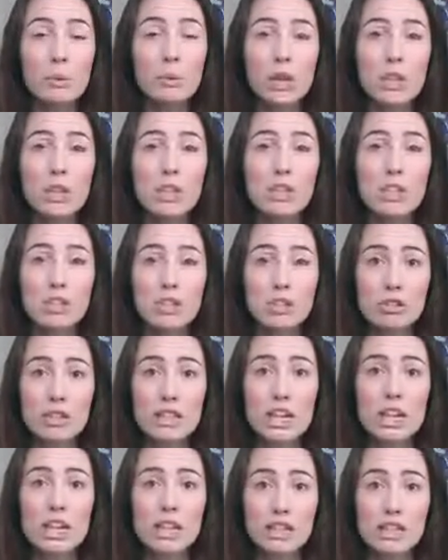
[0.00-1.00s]
willing to
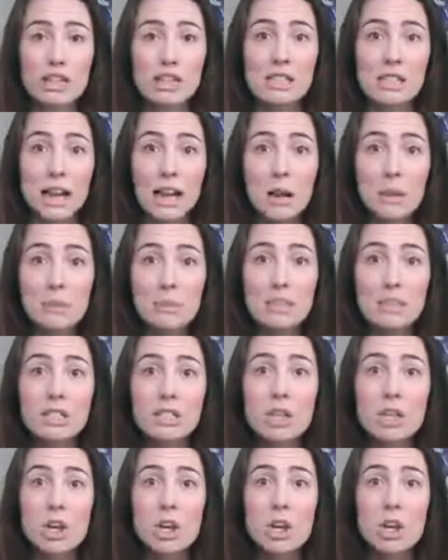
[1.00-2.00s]
take the steps